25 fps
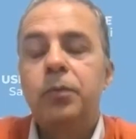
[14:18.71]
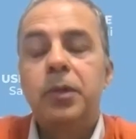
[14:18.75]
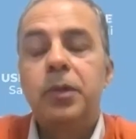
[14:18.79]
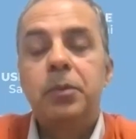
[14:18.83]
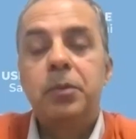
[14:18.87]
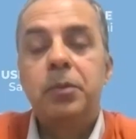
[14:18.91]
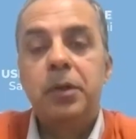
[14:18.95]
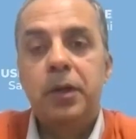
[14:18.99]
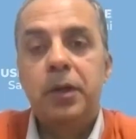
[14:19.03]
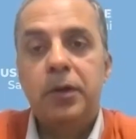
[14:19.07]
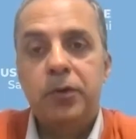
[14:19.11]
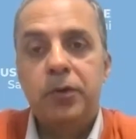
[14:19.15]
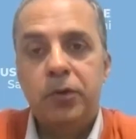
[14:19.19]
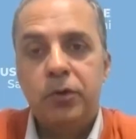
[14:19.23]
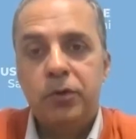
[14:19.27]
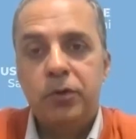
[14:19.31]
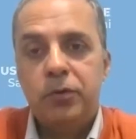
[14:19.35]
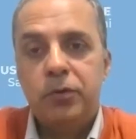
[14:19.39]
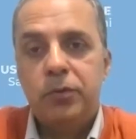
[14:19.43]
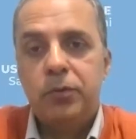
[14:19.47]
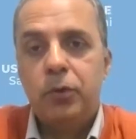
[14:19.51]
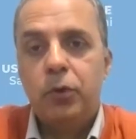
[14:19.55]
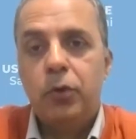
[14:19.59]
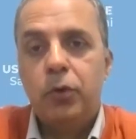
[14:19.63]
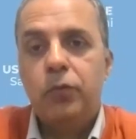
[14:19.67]
people are not
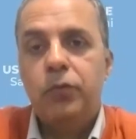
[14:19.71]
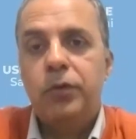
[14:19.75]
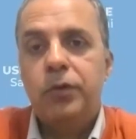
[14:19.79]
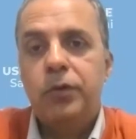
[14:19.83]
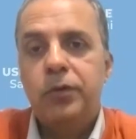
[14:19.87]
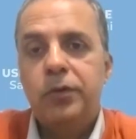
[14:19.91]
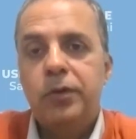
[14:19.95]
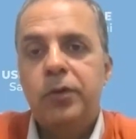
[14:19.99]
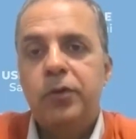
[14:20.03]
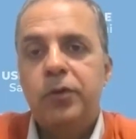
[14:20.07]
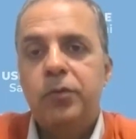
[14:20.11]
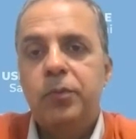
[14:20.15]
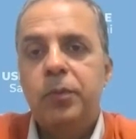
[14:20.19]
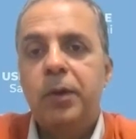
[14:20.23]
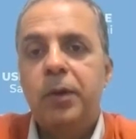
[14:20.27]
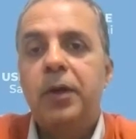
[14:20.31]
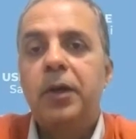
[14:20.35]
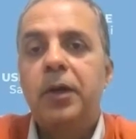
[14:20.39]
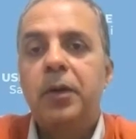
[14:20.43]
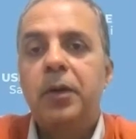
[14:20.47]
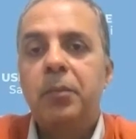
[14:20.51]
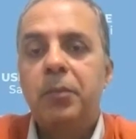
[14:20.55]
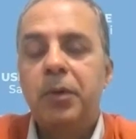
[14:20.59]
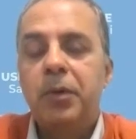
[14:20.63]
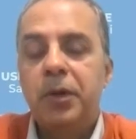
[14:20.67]
obviously
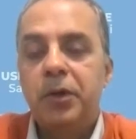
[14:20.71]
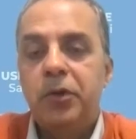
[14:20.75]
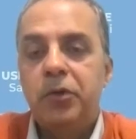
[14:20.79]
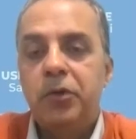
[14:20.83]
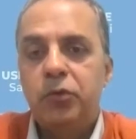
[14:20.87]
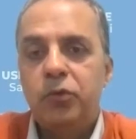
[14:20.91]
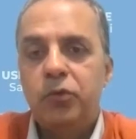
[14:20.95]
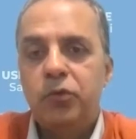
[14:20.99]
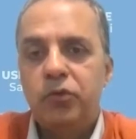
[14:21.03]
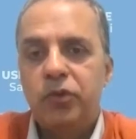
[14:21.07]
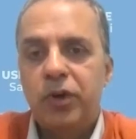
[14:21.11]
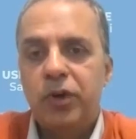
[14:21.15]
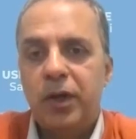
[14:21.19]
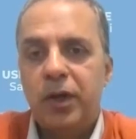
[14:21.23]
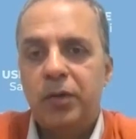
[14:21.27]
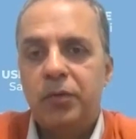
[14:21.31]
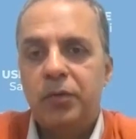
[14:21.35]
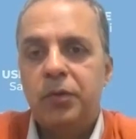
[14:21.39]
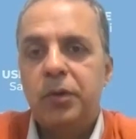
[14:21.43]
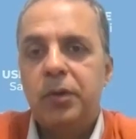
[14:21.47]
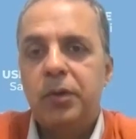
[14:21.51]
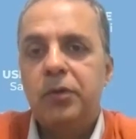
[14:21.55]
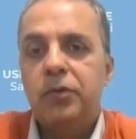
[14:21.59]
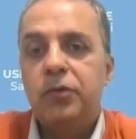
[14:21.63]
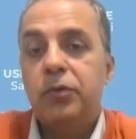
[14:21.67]
spending money to
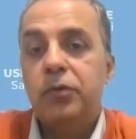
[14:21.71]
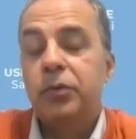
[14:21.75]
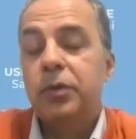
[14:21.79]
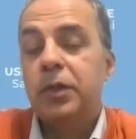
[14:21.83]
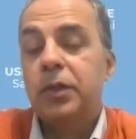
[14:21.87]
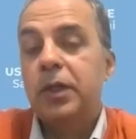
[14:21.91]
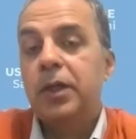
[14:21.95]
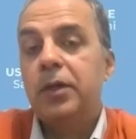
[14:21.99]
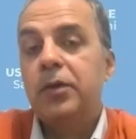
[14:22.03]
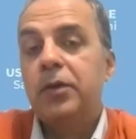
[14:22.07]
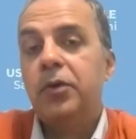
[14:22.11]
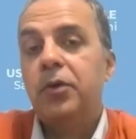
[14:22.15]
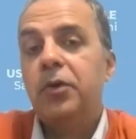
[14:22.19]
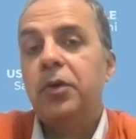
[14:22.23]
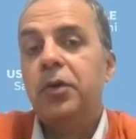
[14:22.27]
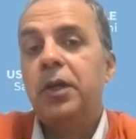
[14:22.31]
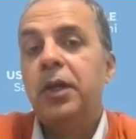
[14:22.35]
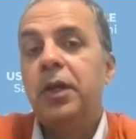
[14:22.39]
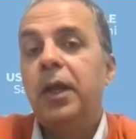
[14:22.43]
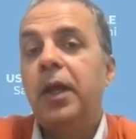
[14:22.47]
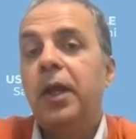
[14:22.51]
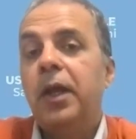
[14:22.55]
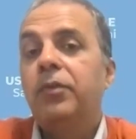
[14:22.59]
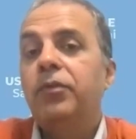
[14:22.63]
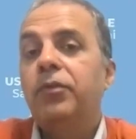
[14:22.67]
travel, so they are not
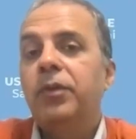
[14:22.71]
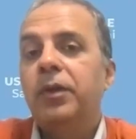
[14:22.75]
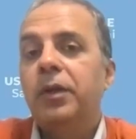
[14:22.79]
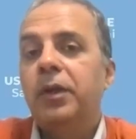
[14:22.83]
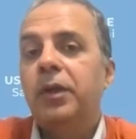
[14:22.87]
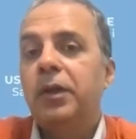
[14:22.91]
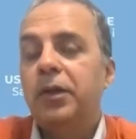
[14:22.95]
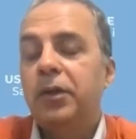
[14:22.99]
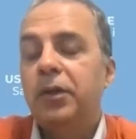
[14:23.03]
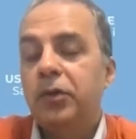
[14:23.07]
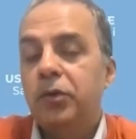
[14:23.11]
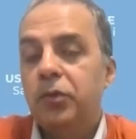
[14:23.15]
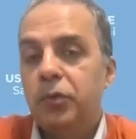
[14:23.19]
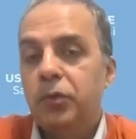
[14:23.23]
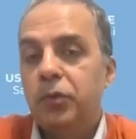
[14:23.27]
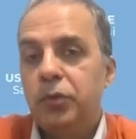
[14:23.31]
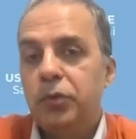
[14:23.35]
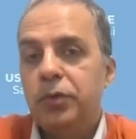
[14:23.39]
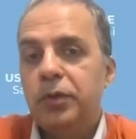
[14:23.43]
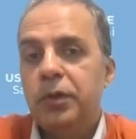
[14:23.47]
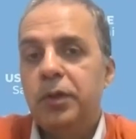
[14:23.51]
canceling interviews.